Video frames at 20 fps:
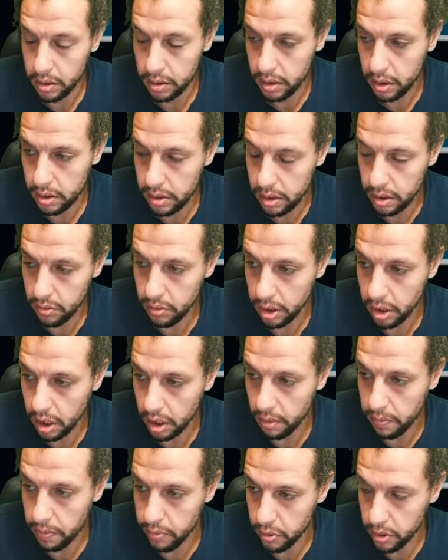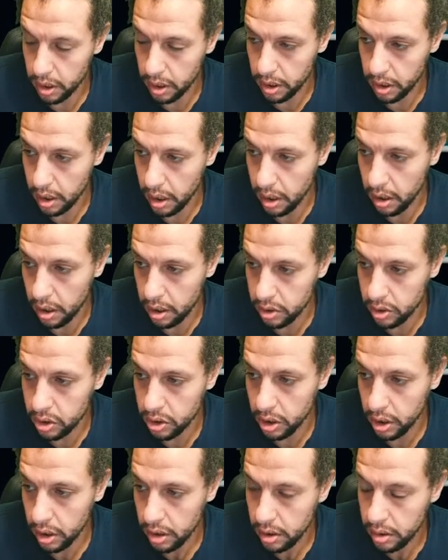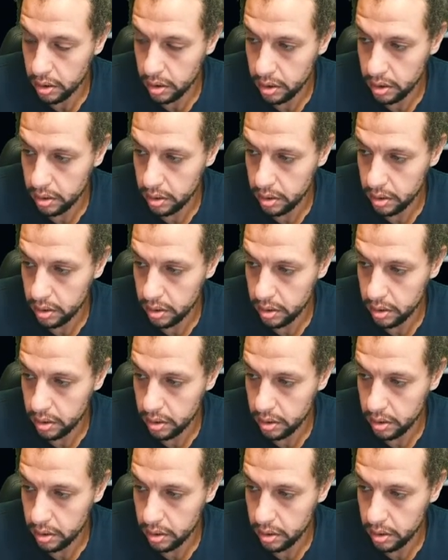Let's just see what other people are going to get. Archer.